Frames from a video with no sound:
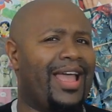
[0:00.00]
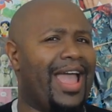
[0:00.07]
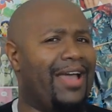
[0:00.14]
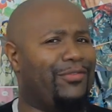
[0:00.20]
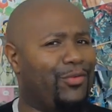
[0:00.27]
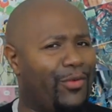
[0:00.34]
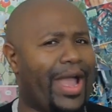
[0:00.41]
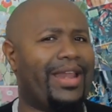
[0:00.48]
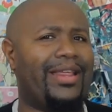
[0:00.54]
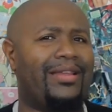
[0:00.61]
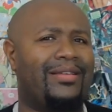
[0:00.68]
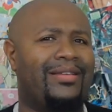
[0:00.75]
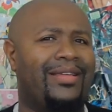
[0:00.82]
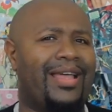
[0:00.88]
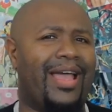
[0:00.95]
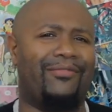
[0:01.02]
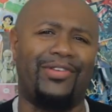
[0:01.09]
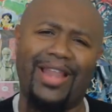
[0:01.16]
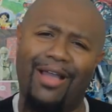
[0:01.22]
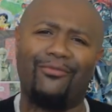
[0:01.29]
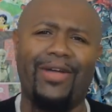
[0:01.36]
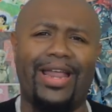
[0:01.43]
Have you read it? Have
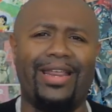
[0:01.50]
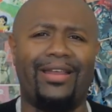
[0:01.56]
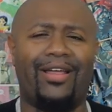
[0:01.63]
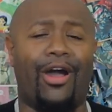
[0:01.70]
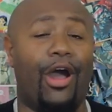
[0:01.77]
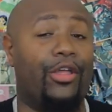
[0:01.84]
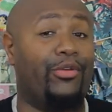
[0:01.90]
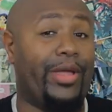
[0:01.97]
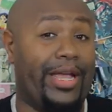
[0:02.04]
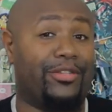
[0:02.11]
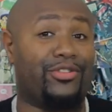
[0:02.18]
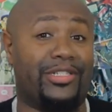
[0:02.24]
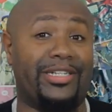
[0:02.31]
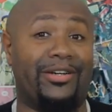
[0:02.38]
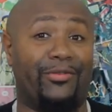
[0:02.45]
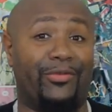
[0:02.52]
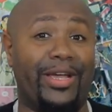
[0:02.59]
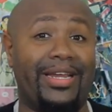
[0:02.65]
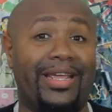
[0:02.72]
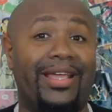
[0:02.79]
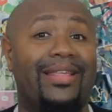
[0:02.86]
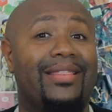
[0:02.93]
you not read it? Are you interested in
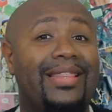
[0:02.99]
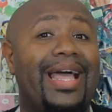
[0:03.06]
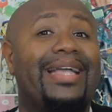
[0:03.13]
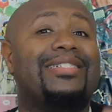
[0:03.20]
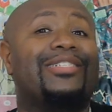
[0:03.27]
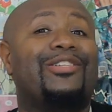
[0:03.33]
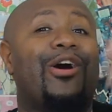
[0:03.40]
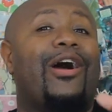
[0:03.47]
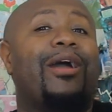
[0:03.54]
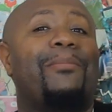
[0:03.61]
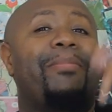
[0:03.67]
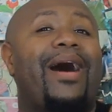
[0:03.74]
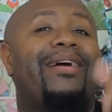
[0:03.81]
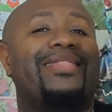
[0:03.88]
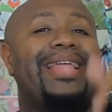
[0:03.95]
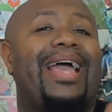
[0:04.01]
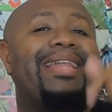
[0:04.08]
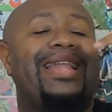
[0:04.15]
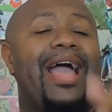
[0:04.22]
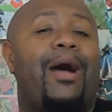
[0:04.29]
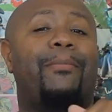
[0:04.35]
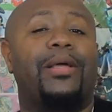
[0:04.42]
reading it? Let's talk about
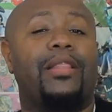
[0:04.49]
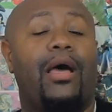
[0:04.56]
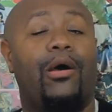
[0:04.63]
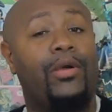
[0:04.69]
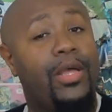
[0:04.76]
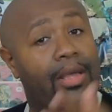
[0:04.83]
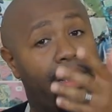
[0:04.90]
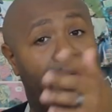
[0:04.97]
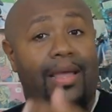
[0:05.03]
that down below.